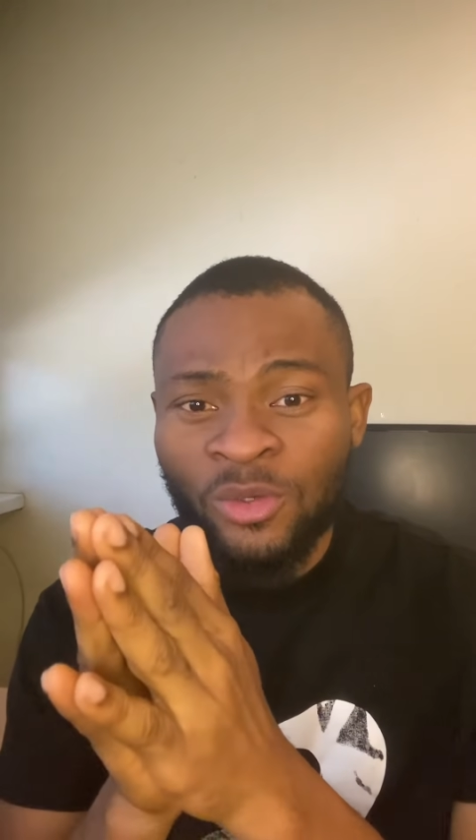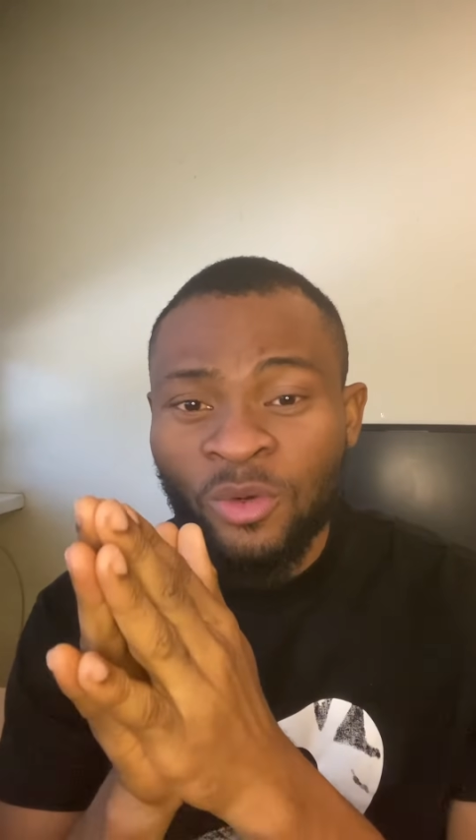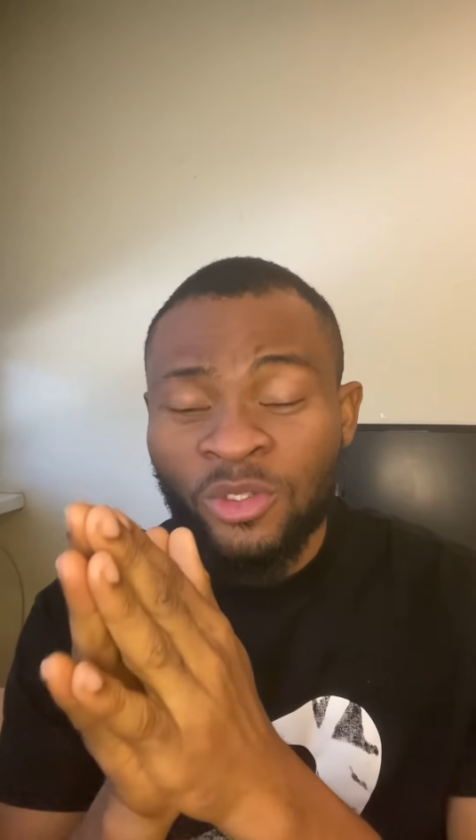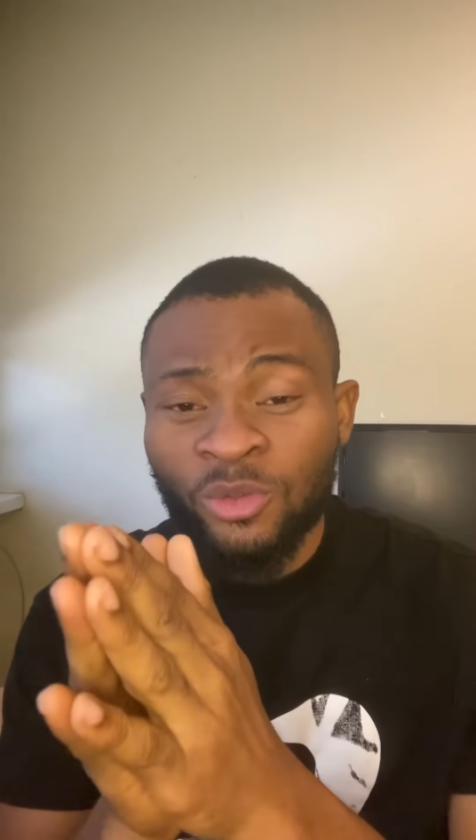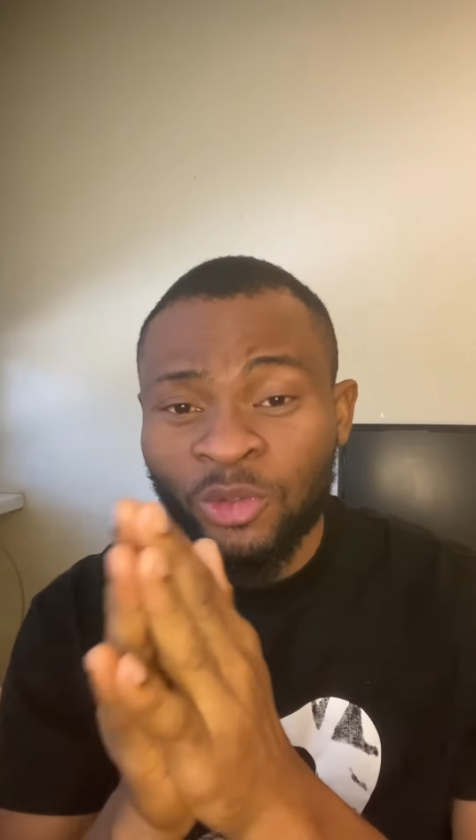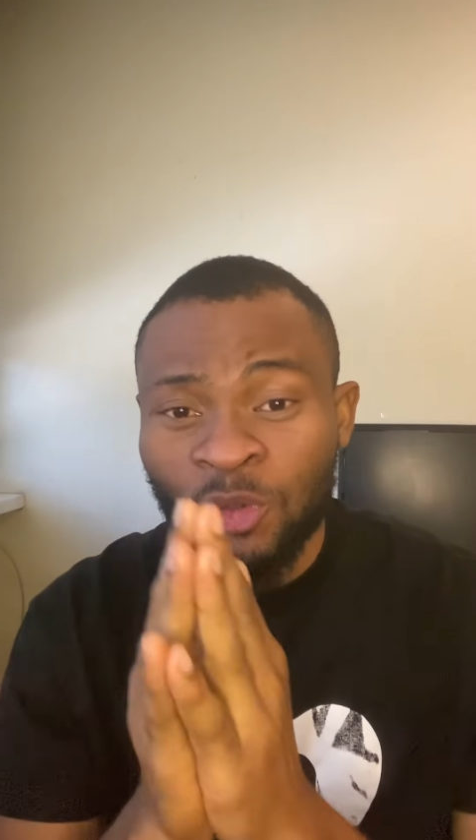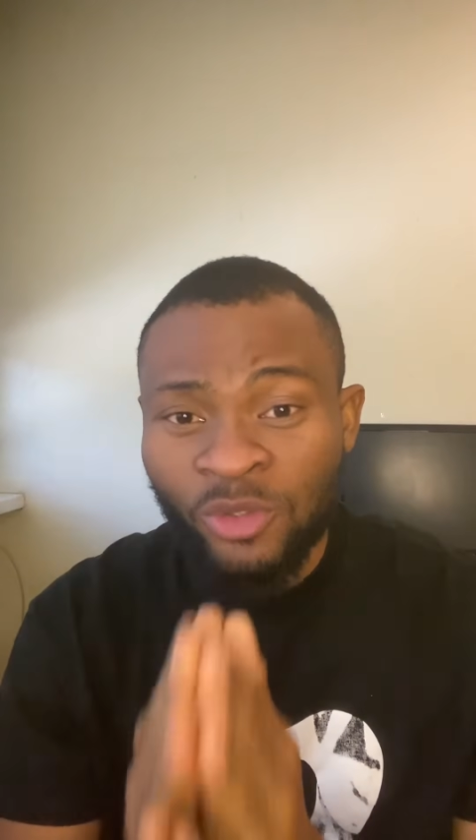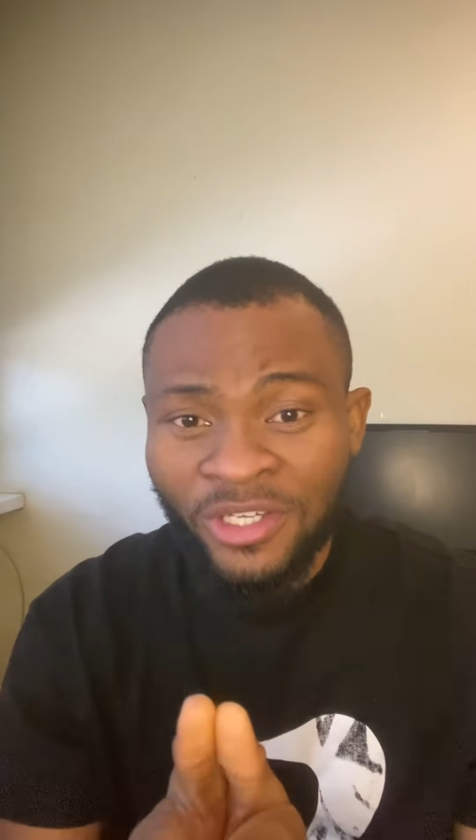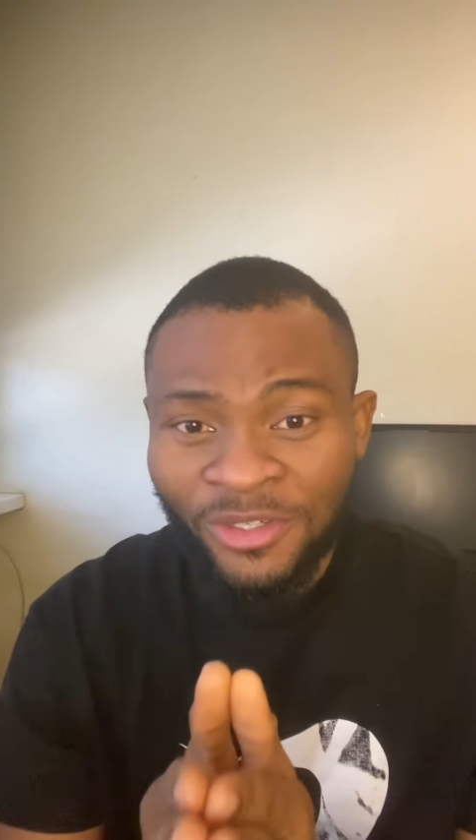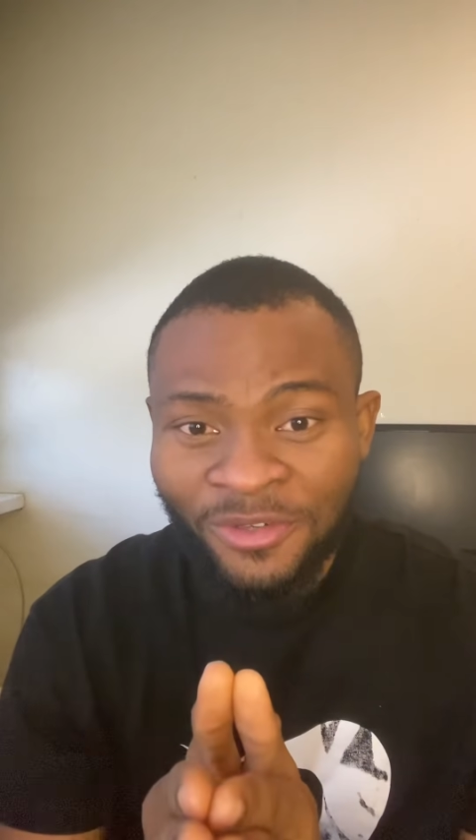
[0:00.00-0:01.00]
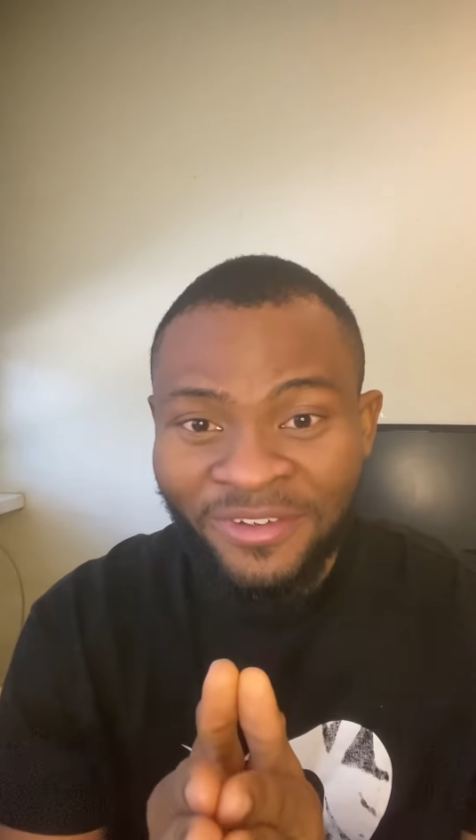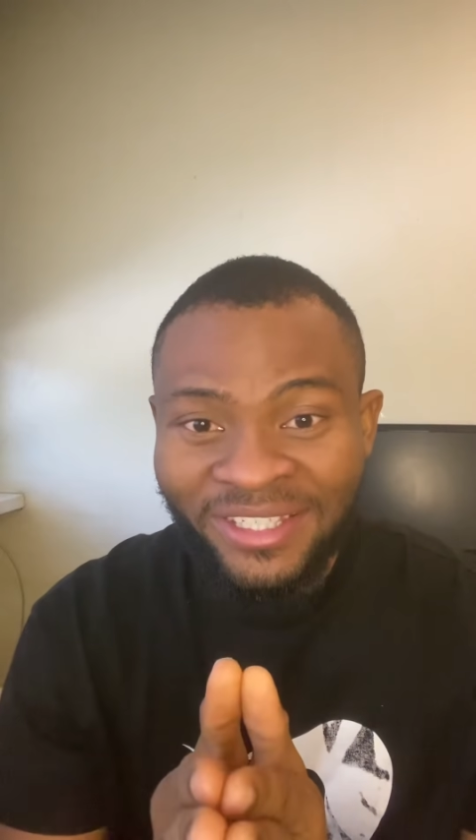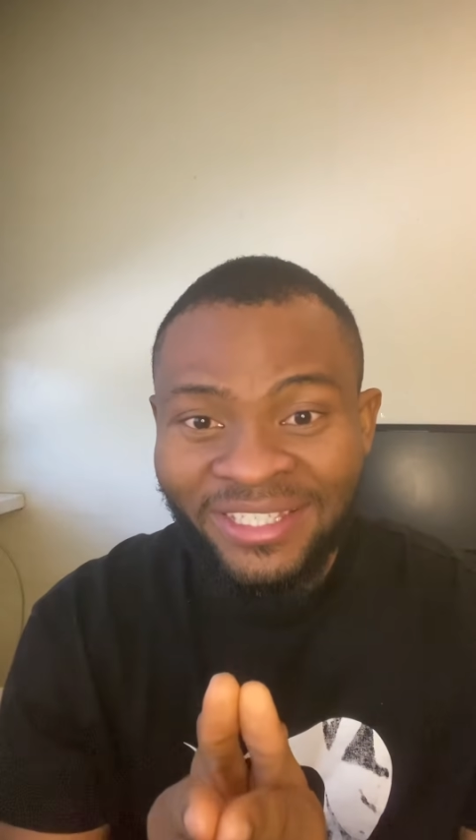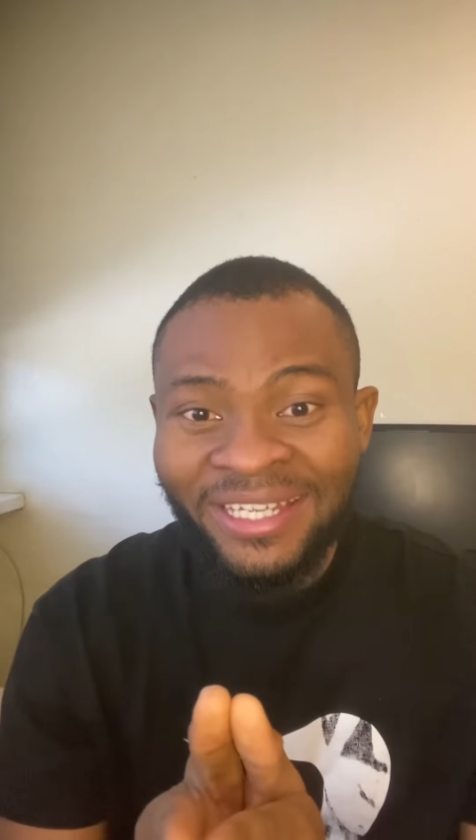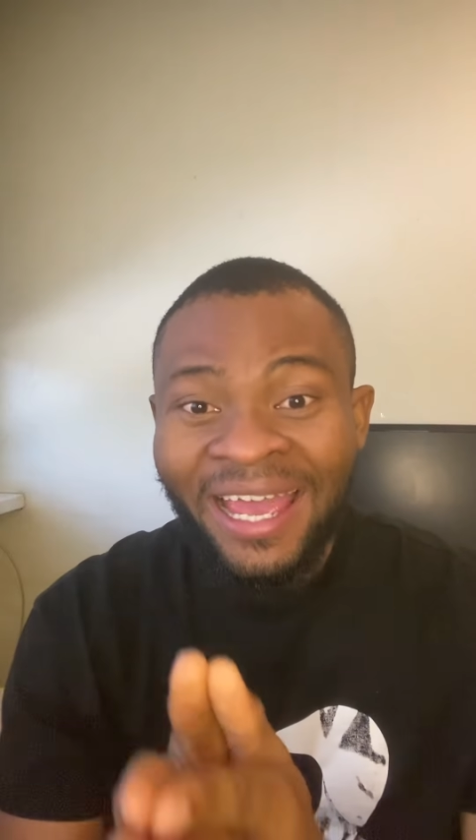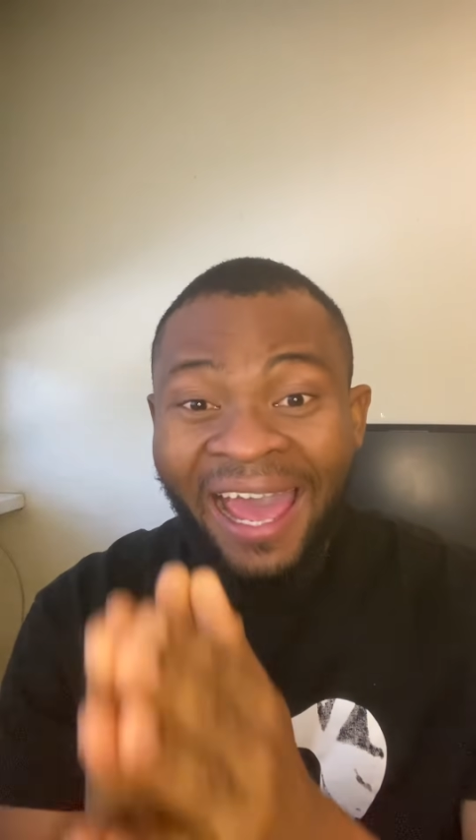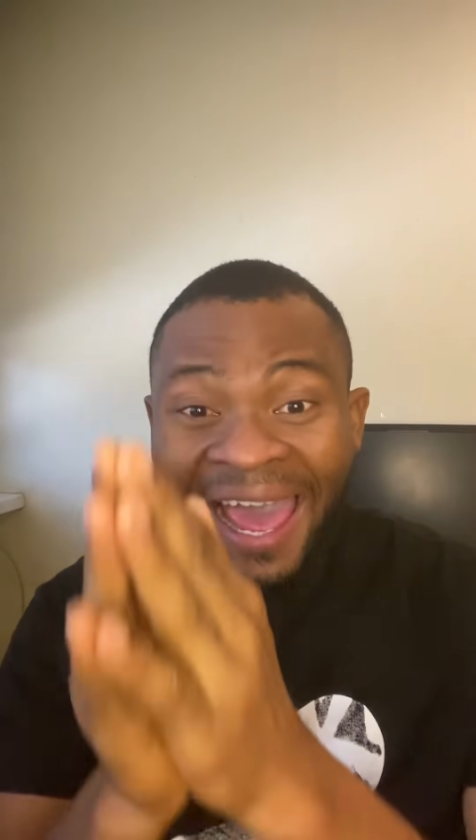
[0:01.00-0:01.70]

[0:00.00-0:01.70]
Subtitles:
you want to choose a university